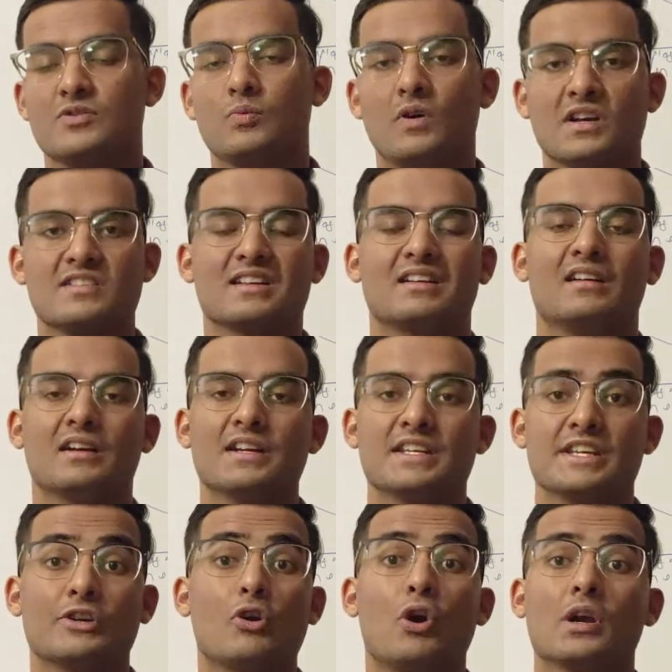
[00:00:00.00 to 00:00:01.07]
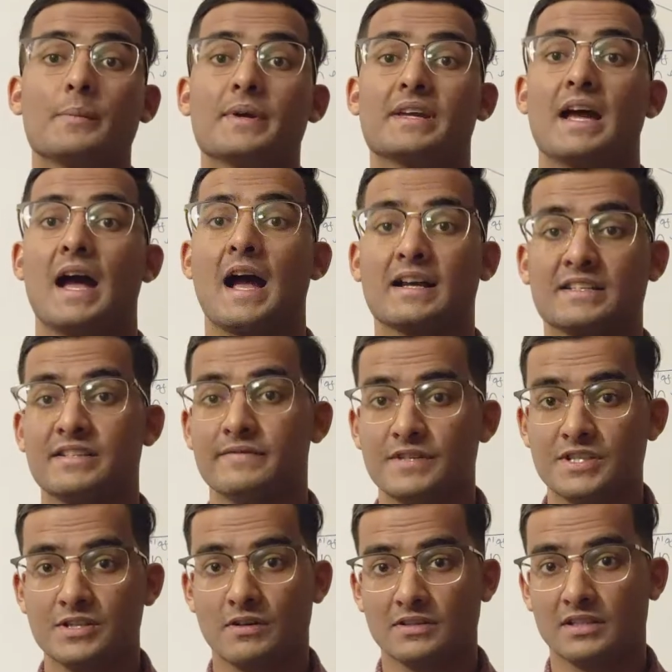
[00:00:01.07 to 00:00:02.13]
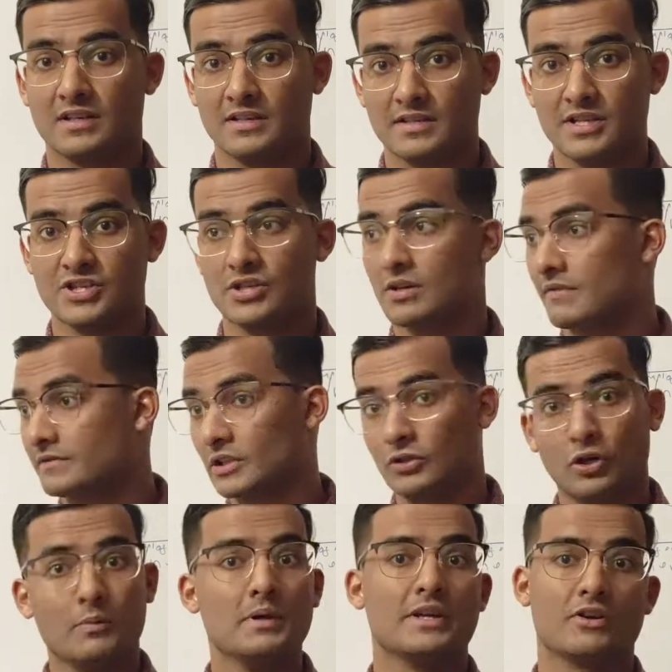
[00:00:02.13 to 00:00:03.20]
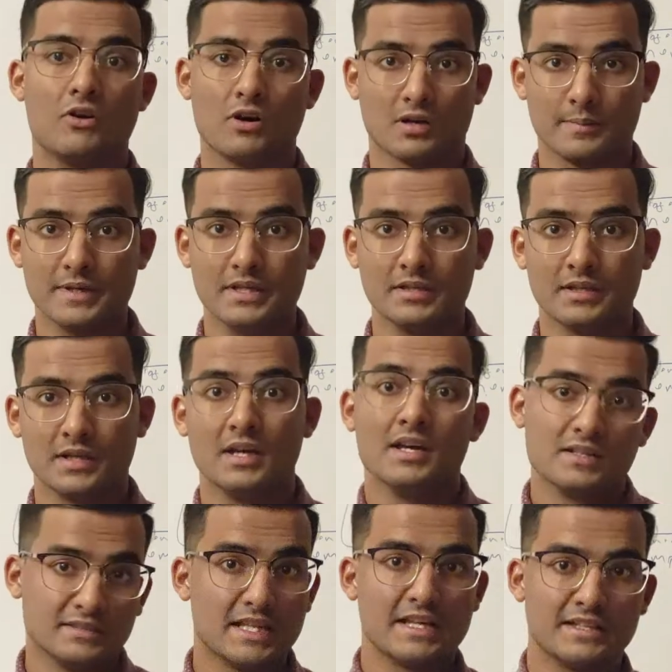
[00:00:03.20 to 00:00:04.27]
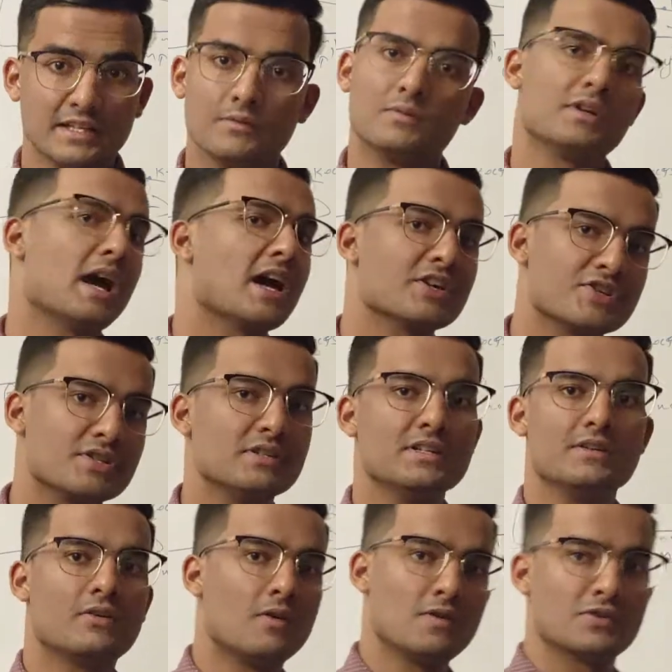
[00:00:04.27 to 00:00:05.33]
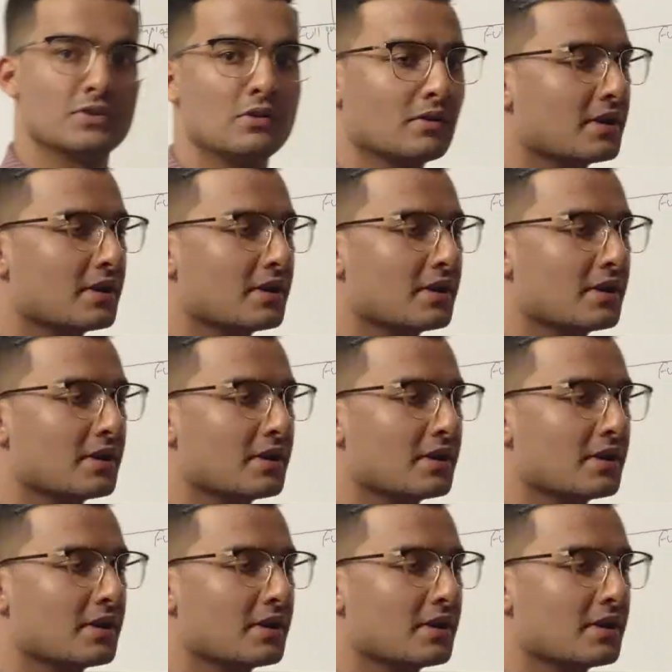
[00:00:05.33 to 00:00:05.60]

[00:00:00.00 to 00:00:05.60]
what is the current economic activity or the condition of the global economy, then they would actually go on to